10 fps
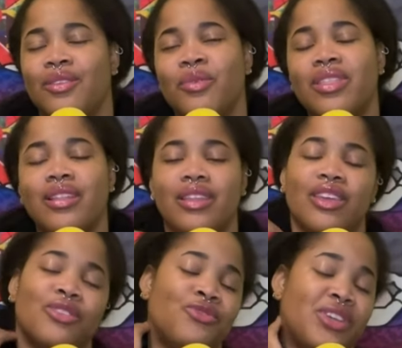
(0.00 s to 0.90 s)
with a
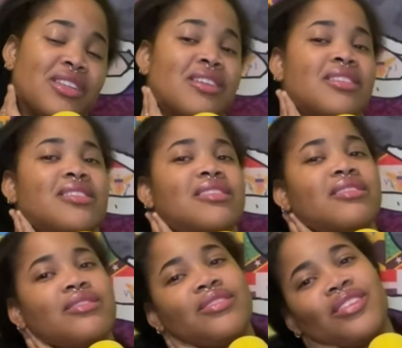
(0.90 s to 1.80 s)
Leo Venus,
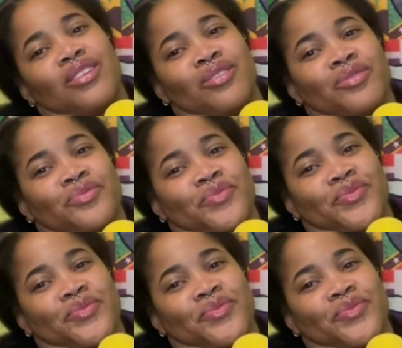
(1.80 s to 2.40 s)
you know.